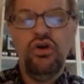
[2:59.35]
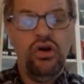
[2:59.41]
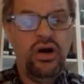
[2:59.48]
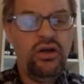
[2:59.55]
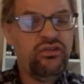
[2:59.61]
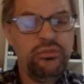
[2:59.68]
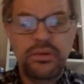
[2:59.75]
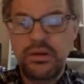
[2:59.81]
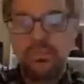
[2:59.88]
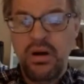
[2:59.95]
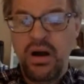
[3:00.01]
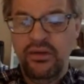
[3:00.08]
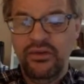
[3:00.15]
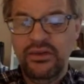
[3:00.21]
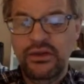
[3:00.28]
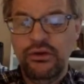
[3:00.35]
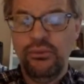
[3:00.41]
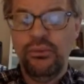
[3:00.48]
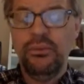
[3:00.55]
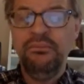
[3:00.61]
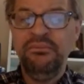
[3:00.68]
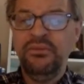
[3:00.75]
also be a
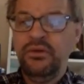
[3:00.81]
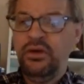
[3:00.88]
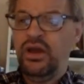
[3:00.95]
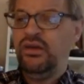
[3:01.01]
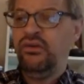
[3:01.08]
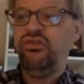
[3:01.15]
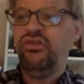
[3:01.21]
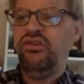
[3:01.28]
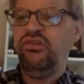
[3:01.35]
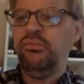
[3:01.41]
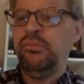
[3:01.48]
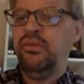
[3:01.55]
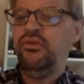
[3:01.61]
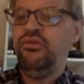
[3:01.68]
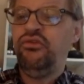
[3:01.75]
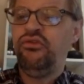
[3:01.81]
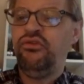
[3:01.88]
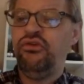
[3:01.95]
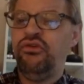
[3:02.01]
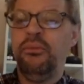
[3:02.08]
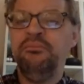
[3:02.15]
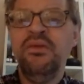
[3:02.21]
molecule. Okay, and you'll see some of those too.